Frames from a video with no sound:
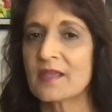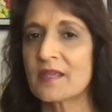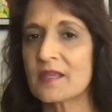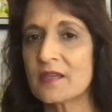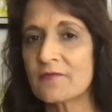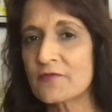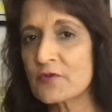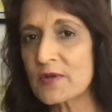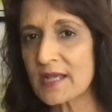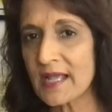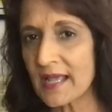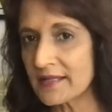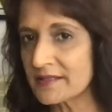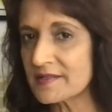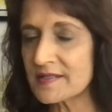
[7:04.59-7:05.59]
If you
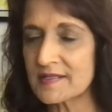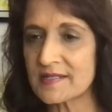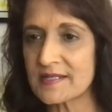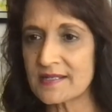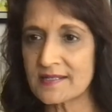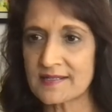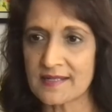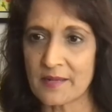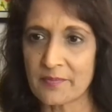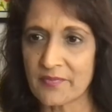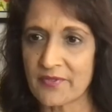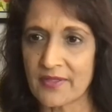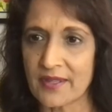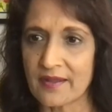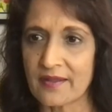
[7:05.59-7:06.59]
cannot see
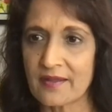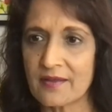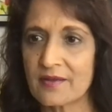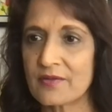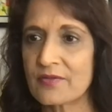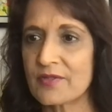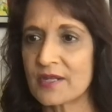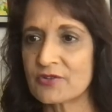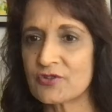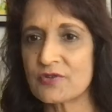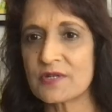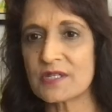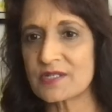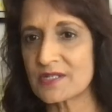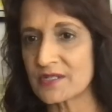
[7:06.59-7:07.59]
something that you
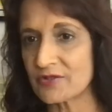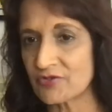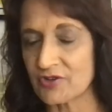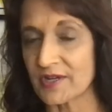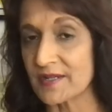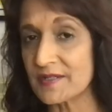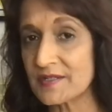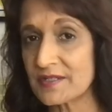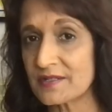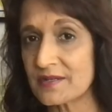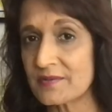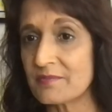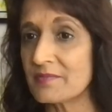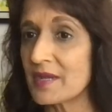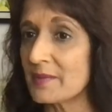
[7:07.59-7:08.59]
need to adjust,
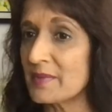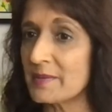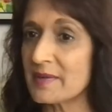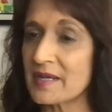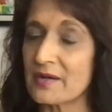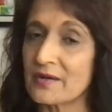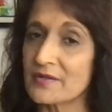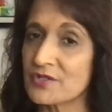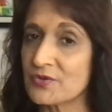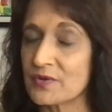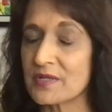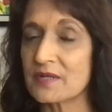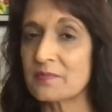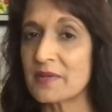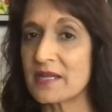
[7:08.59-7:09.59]
maybe because you're
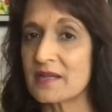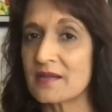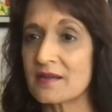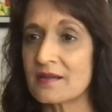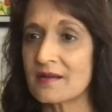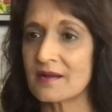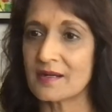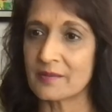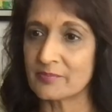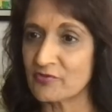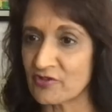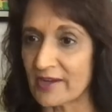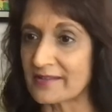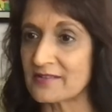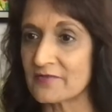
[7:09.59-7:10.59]
not being
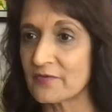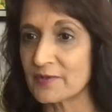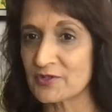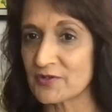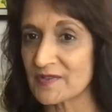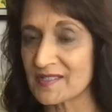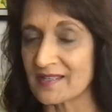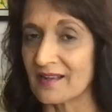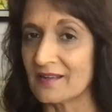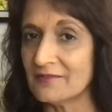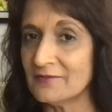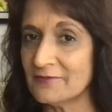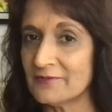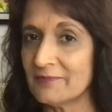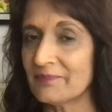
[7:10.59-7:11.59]
objective with
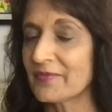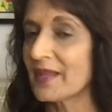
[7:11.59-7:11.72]
yourself,